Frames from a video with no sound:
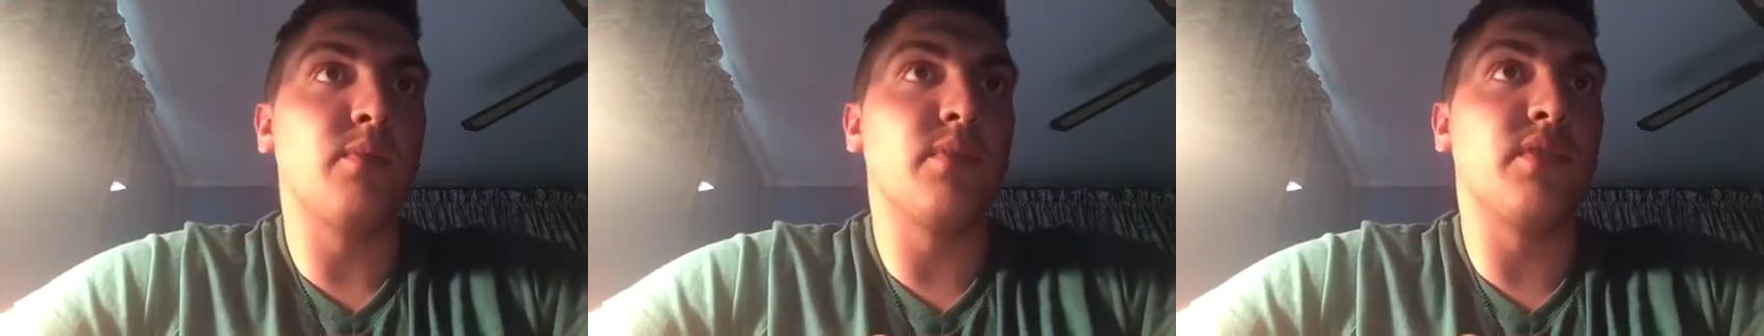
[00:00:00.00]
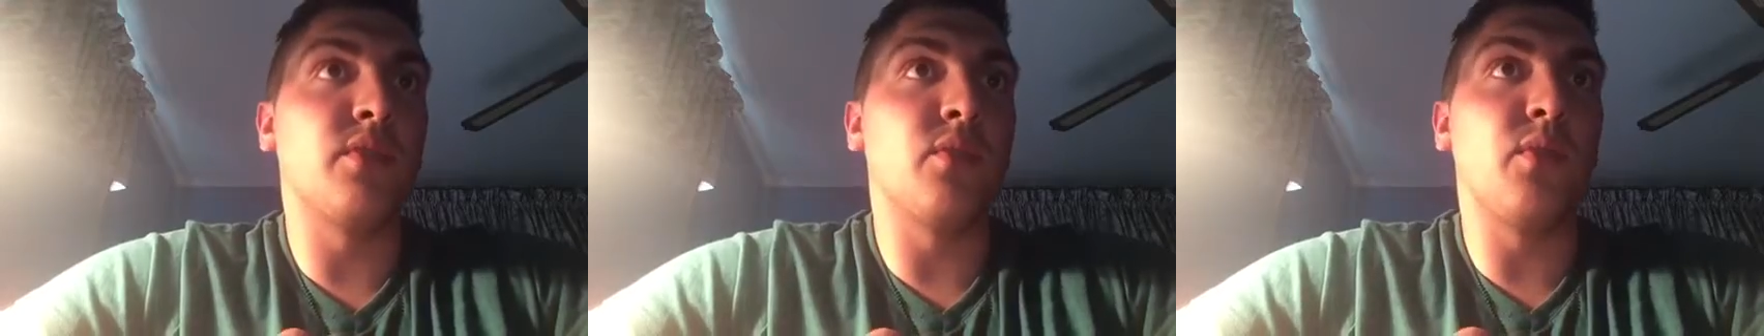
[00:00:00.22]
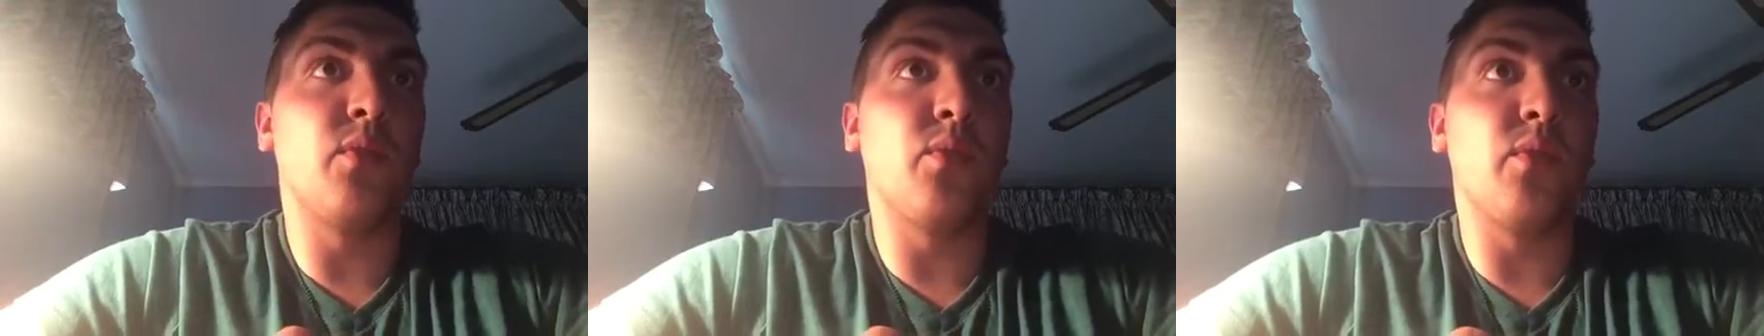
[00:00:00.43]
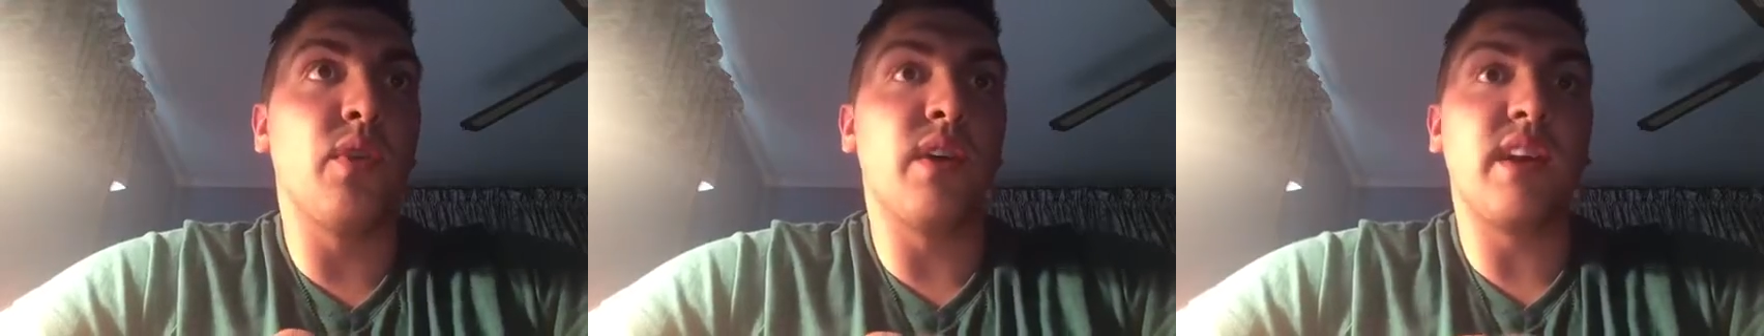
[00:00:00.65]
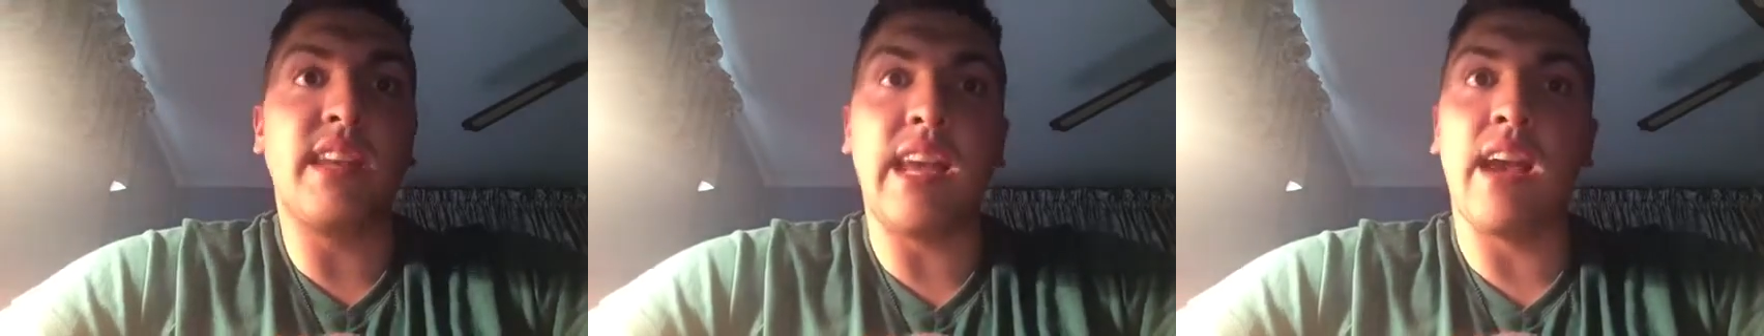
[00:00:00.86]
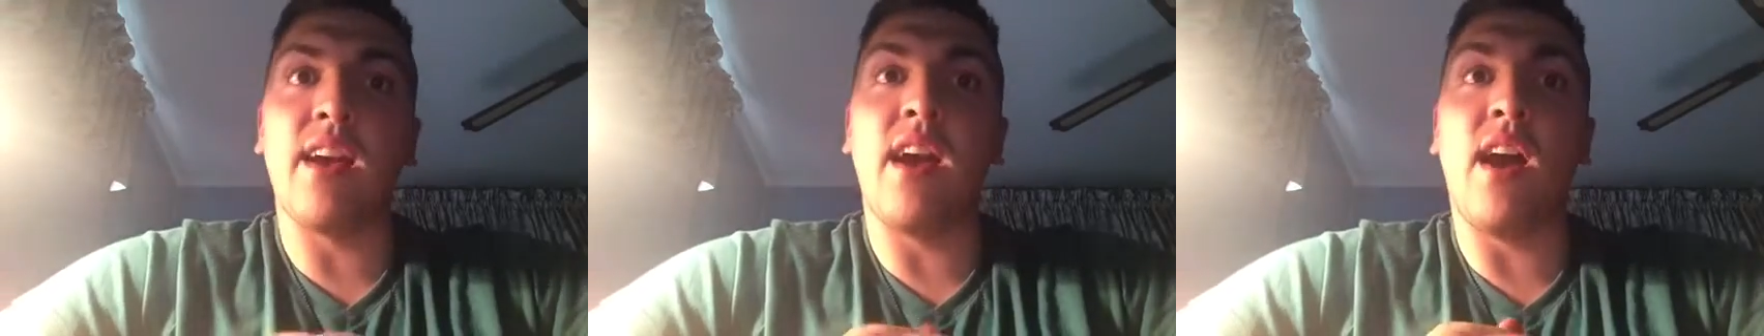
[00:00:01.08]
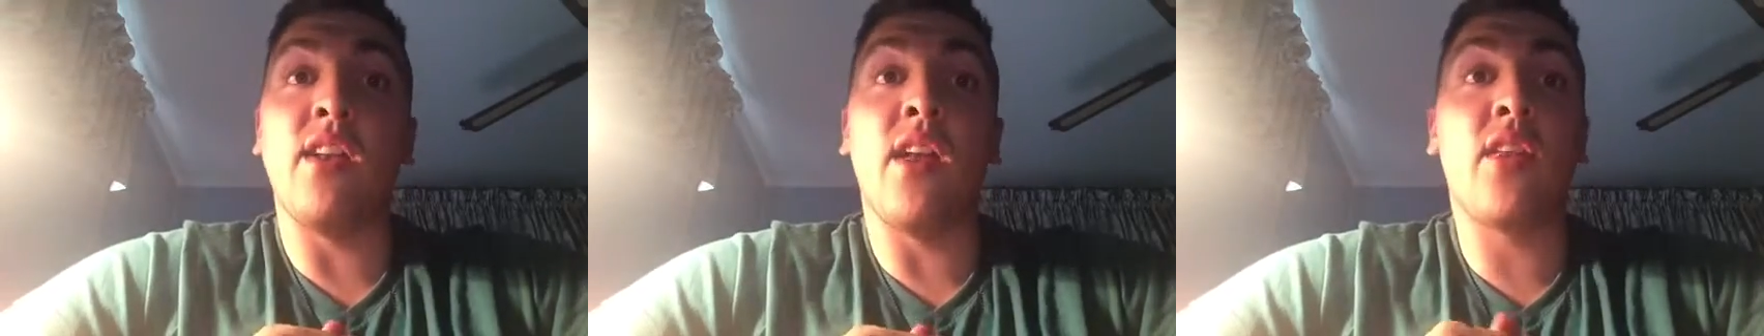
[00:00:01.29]
So, yeah,
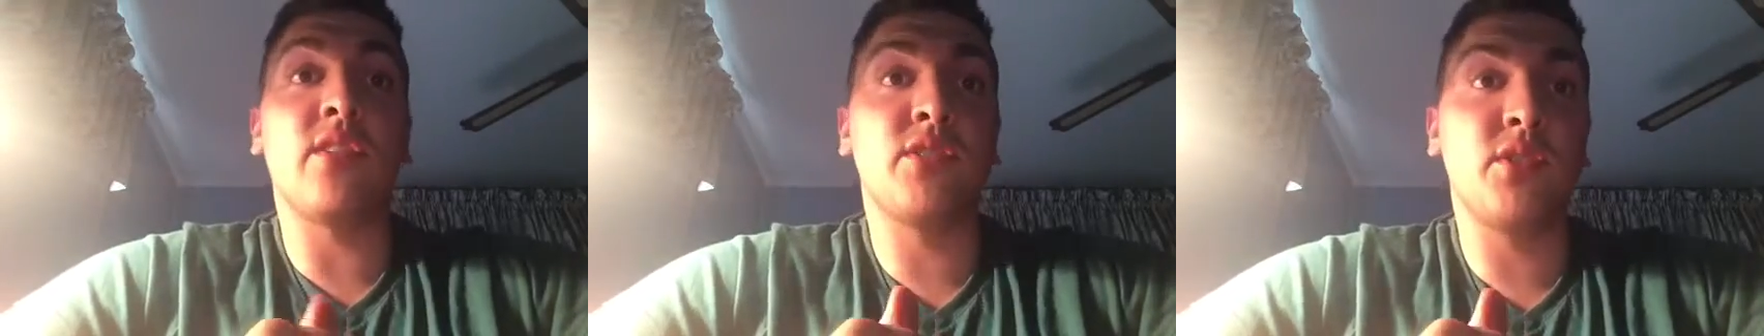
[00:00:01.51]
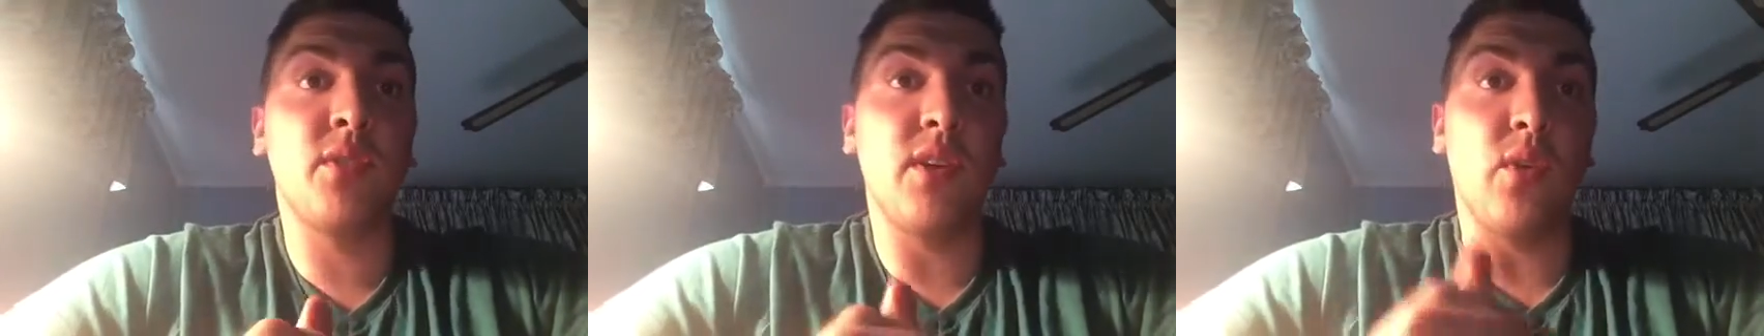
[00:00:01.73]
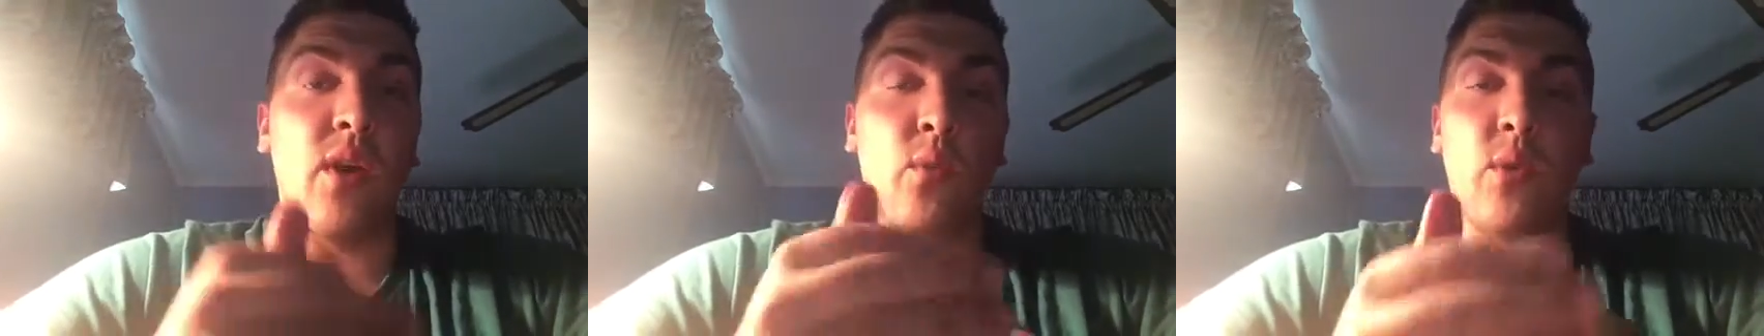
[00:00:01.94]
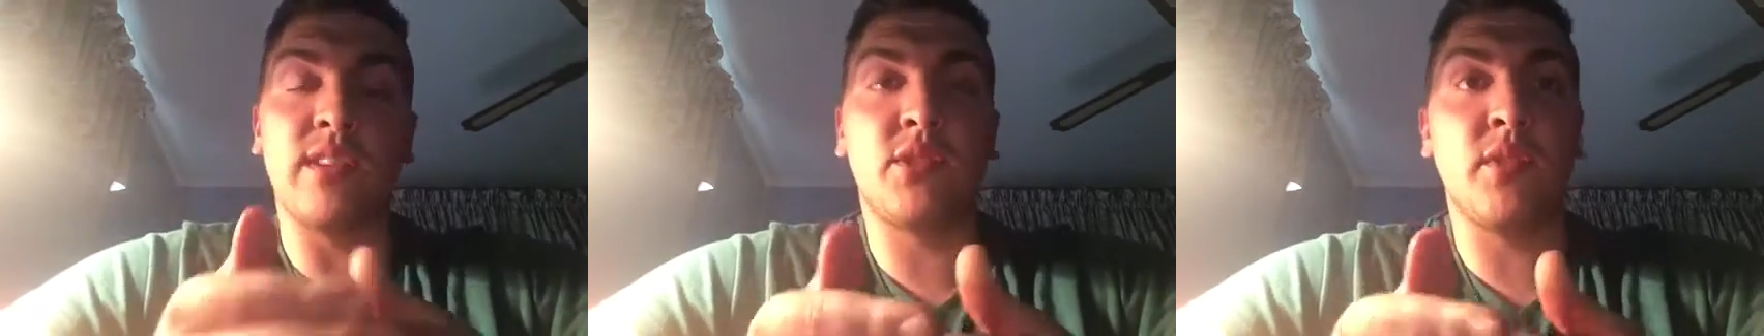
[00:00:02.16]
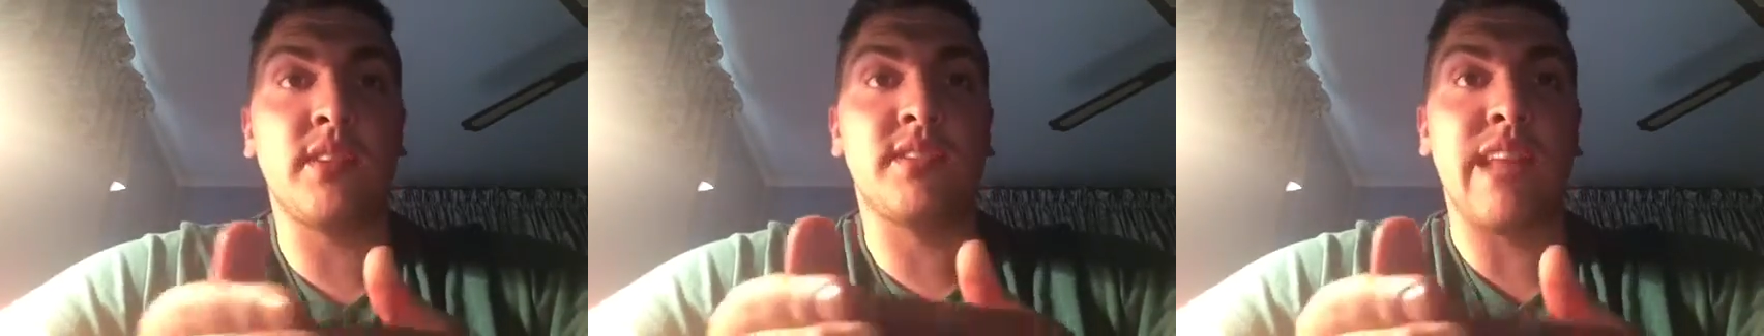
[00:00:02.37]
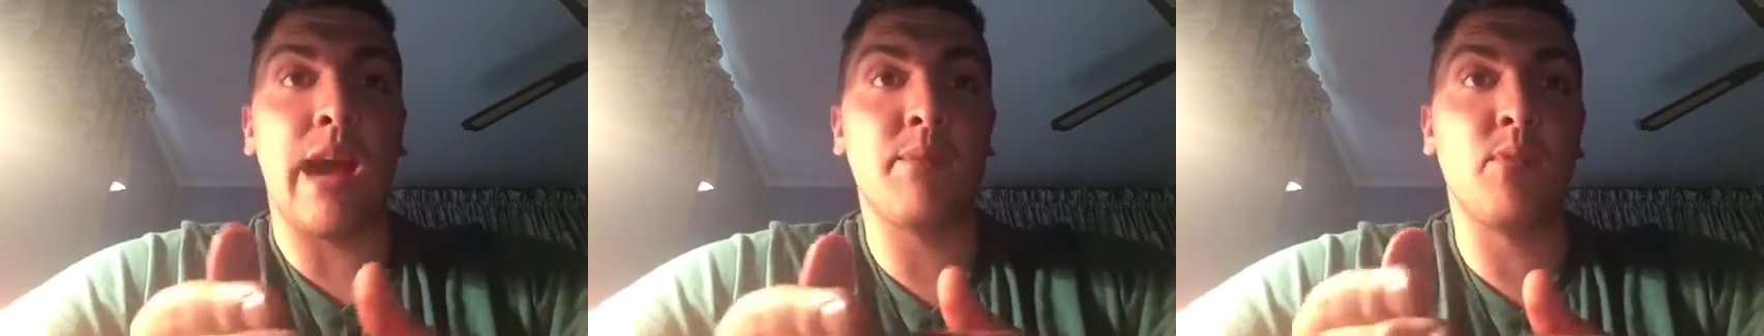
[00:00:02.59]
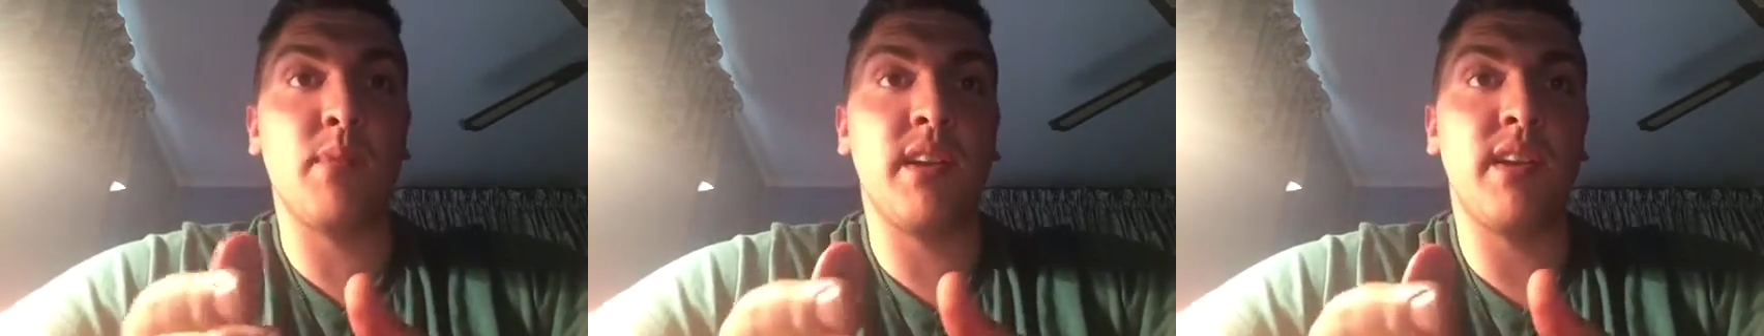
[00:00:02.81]
one student's
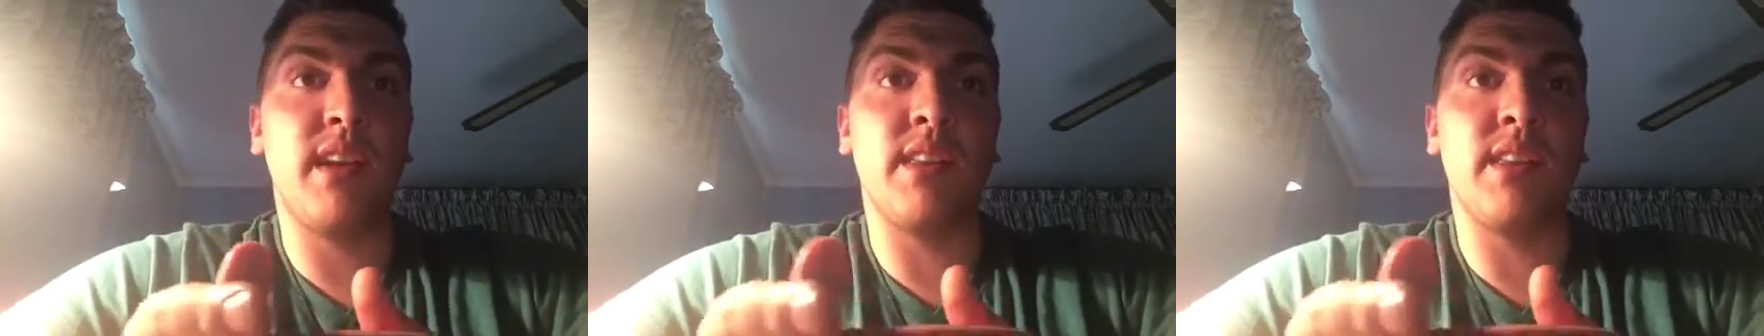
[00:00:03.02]
temperament